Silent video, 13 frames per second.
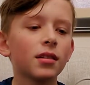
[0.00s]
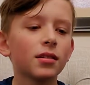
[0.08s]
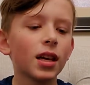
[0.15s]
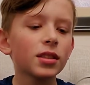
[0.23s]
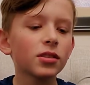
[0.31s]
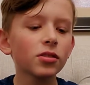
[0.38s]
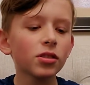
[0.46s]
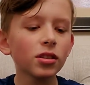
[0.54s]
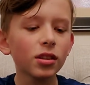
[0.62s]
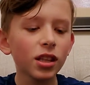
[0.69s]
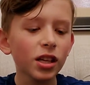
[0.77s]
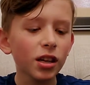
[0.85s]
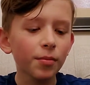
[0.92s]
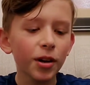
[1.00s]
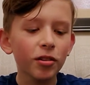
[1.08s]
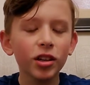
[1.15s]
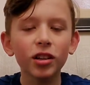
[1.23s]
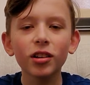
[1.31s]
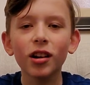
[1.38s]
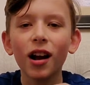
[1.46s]
That's a good thing about
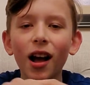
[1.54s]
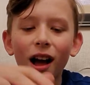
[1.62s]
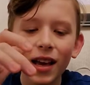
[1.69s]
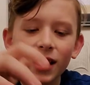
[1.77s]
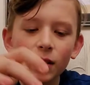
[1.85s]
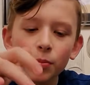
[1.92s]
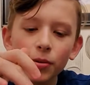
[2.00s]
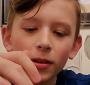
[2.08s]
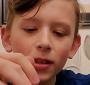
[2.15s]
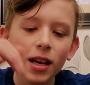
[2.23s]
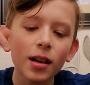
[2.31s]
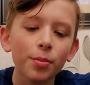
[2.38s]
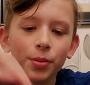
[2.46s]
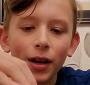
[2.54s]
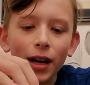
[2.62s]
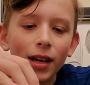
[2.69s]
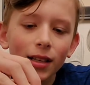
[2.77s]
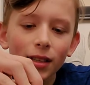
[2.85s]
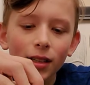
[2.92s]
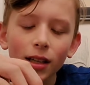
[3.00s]
here. I can put like
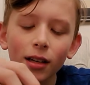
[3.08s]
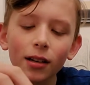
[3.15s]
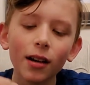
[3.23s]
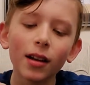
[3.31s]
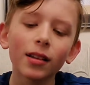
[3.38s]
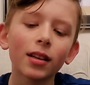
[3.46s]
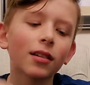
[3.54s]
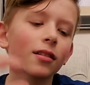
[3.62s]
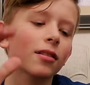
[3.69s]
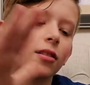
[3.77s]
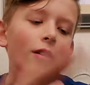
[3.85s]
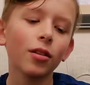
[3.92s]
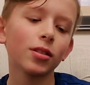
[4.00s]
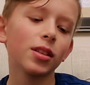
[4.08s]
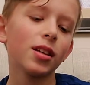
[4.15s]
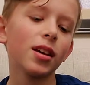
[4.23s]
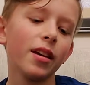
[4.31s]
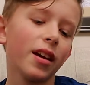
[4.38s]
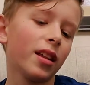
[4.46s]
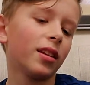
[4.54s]
bread in here and then close
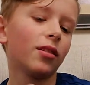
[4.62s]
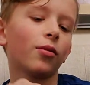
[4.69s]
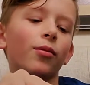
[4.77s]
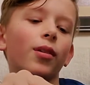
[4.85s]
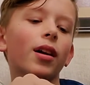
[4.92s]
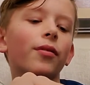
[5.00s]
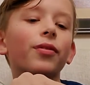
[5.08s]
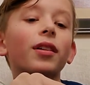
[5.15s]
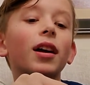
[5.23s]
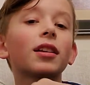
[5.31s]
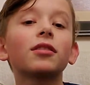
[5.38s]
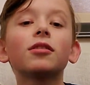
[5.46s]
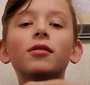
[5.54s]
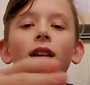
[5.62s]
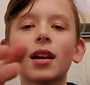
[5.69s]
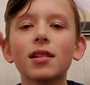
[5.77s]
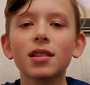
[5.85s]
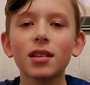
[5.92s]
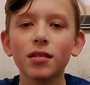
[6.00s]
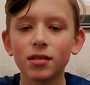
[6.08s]
it and then wait for like 2
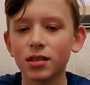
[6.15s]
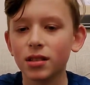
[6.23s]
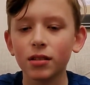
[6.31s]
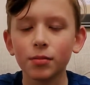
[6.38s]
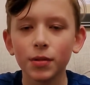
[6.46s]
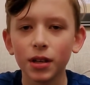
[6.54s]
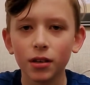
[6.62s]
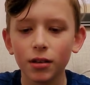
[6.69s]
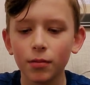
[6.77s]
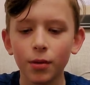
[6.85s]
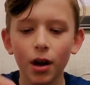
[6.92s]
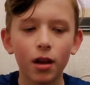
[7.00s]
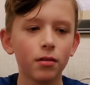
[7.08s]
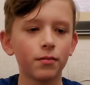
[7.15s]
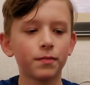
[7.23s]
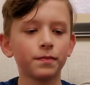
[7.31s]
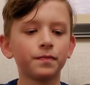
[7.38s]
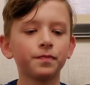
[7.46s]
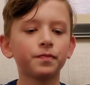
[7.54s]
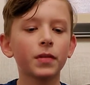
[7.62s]
days and it'll still be good bread.
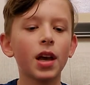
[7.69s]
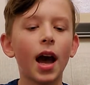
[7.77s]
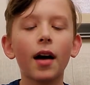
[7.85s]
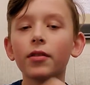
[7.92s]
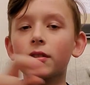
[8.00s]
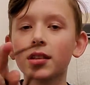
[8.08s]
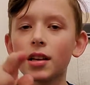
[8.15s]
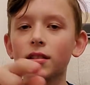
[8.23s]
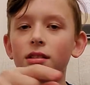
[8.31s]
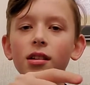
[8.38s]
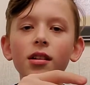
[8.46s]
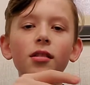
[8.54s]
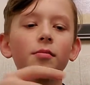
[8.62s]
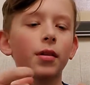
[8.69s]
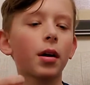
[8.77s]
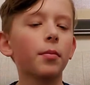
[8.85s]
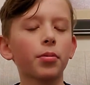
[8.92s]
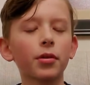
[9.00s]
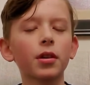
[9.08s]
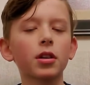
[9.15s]
Haven't tested it, but I'm
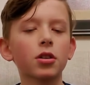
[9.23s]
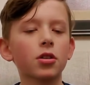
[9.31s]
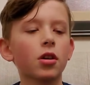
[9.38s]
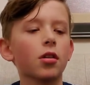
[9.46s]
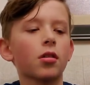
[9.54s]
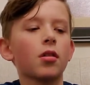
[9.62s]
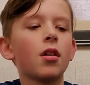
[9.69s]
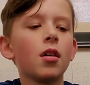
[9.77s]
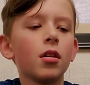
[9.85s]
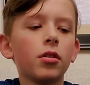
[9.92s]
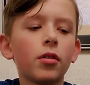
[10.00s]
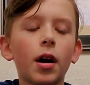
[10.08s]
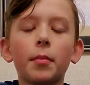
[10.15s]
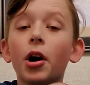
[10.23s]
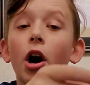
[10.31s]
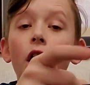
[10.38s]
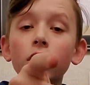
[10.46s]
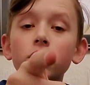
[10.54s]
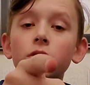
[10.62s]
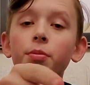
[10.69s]
pretty sure. No, I'm
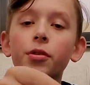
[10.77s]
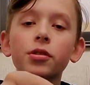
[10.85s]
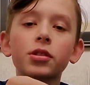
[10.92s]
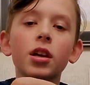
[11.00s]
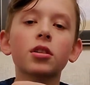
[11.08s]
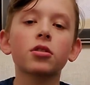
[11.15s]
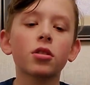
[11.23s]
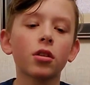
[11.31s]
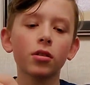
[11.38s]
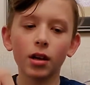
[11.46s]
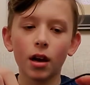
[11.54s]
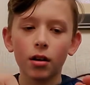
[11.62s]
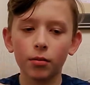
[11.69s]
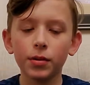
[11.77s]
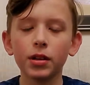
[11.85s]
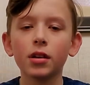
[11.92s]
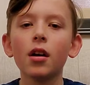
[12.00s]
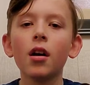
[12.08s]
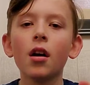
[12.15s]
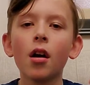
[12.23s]
100% sure that'll be
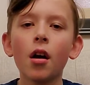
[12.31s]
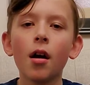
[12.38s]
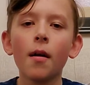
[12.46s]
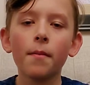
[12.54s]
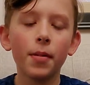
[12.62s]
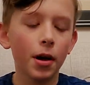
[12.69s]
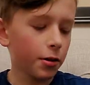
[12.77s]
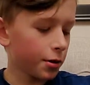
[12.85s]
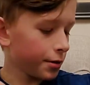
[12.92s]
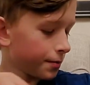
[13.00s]
better.